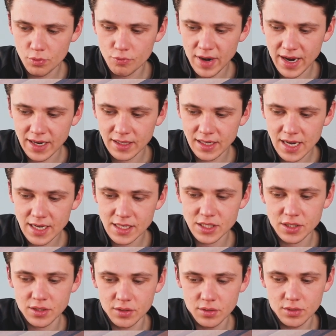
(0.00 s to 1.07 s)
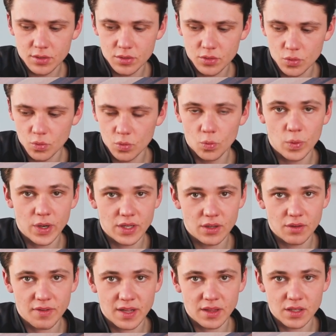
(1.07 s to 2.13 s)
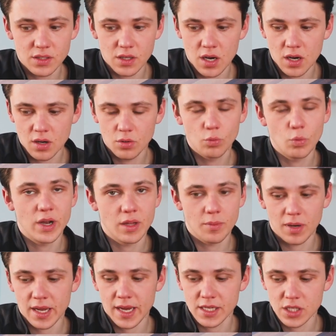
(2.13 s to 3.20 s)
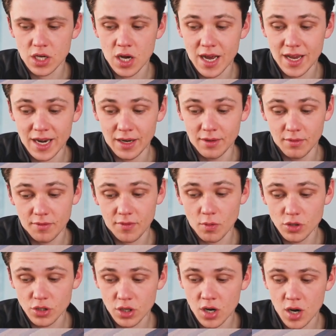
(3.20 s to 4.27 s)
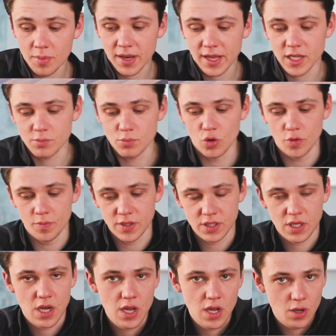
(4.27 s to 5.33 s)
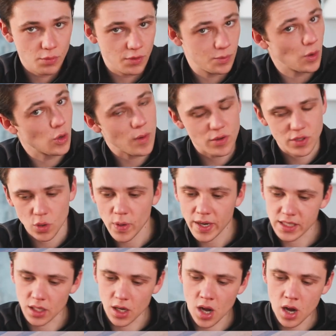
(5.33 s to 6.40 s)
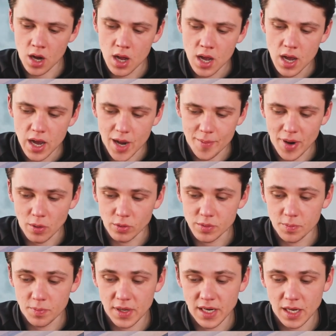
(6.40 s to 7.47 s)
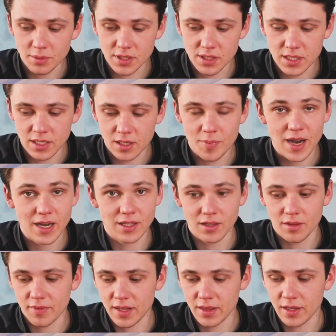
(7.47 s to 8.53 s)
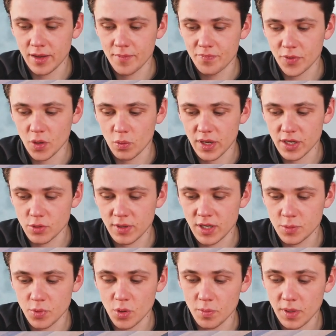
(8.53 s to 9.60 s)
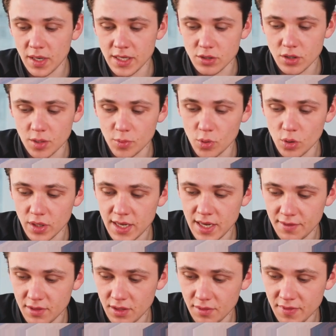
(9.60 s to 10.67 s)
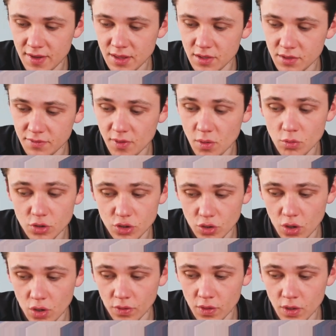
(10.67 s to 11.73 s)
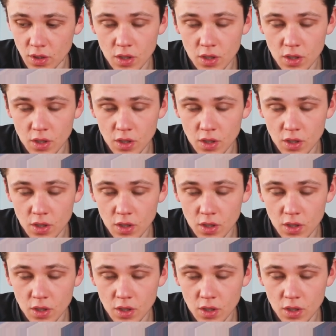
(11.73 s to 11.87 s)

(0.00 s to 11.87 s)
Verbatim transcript: recognising where the defenders are, where the players are, and then focusing on our players' movement. We spoke about it quite a lot, about being able to see the back of the defender. Okay, so when this player's got the ball here, if the defender's focusing on